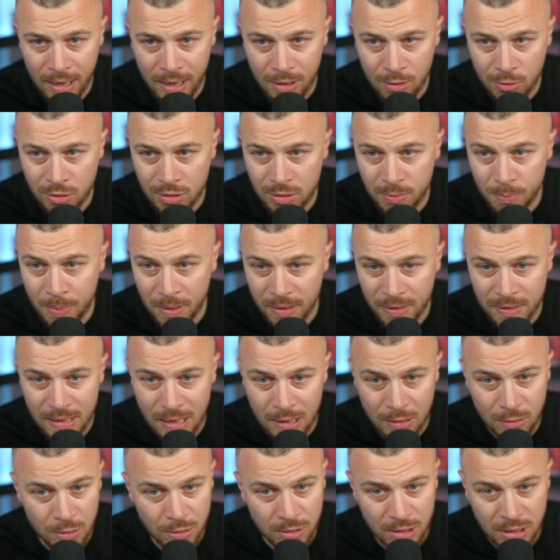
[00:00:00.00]
else?
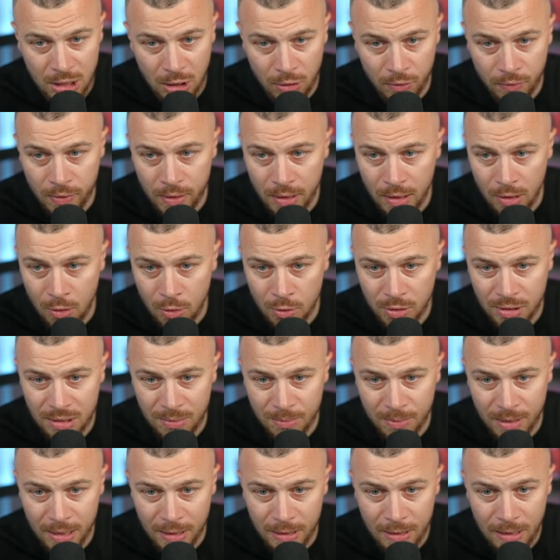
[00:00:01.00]
Bernardo Silva,
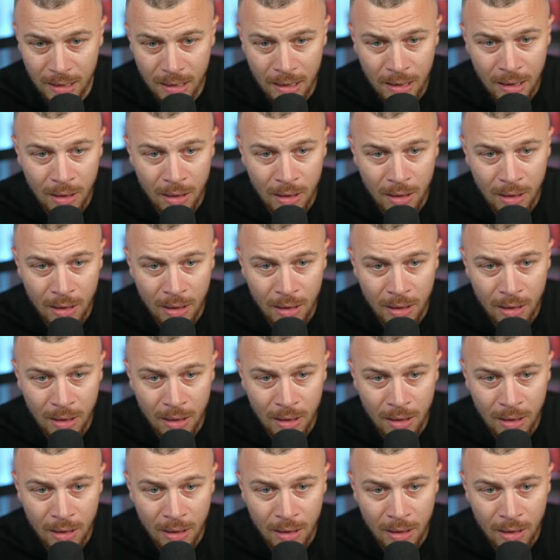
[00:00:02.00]
Osimhen.